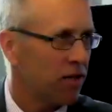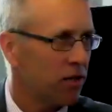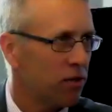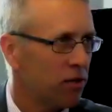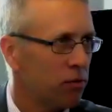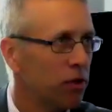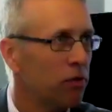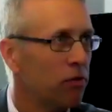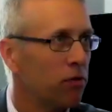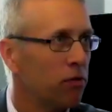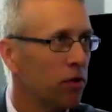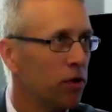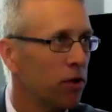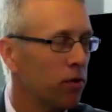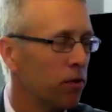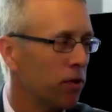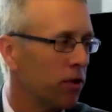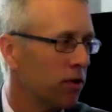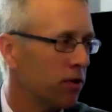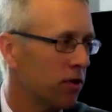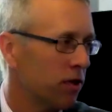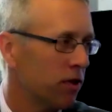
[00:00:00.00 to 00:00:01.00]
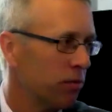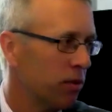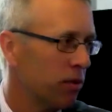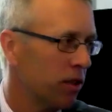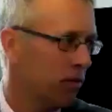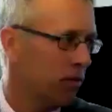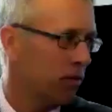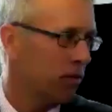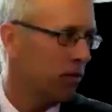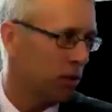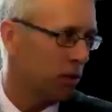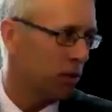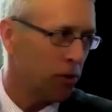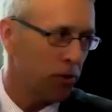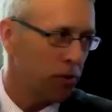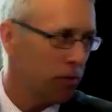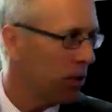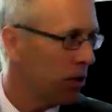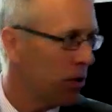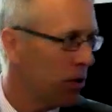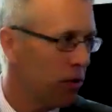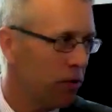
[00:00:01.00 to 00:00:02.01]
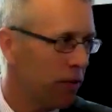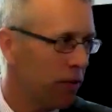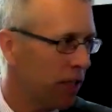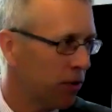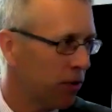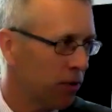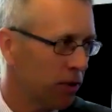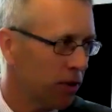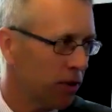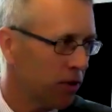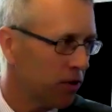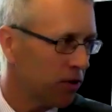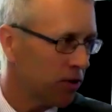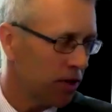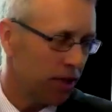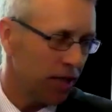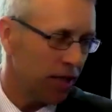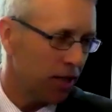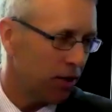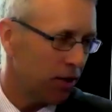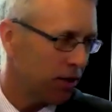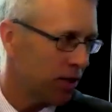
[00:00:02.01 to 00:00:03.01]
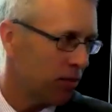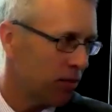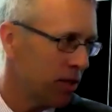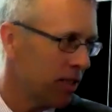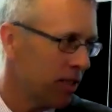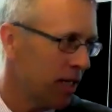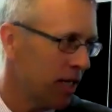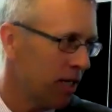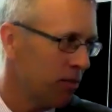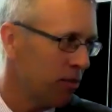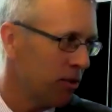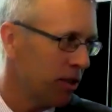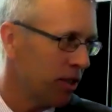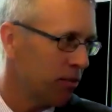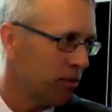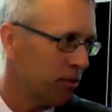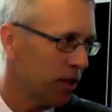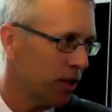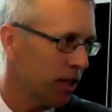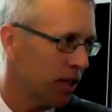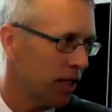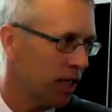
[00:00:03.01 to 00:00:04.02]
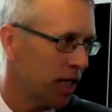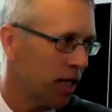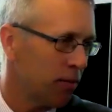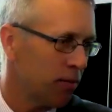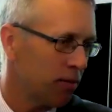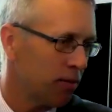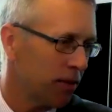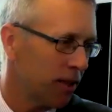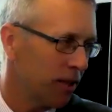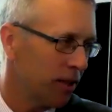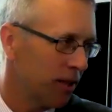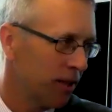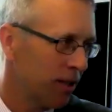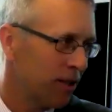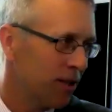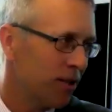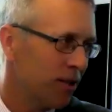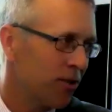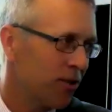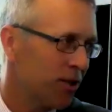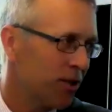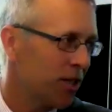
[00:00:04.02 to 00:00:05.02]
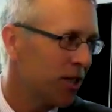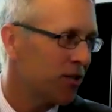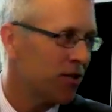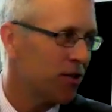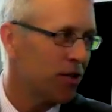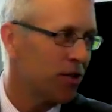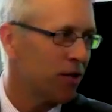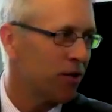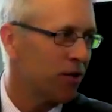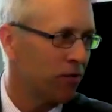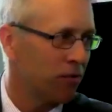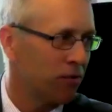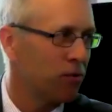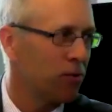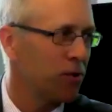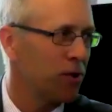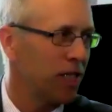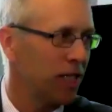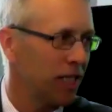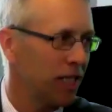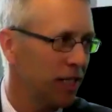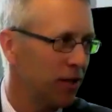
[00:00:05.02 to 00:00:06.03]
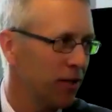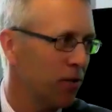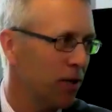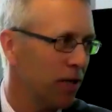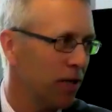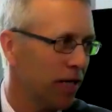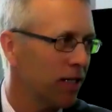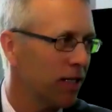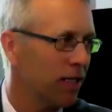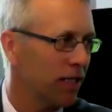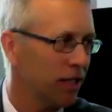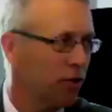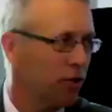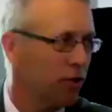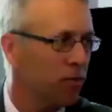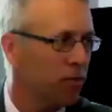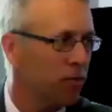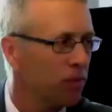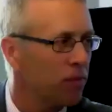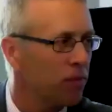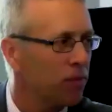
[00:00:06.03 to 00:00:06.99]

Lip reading: 3 or 4 quarters have been blow away quarters, and now it's up to 10 billion market cap, but still it's not really widely known.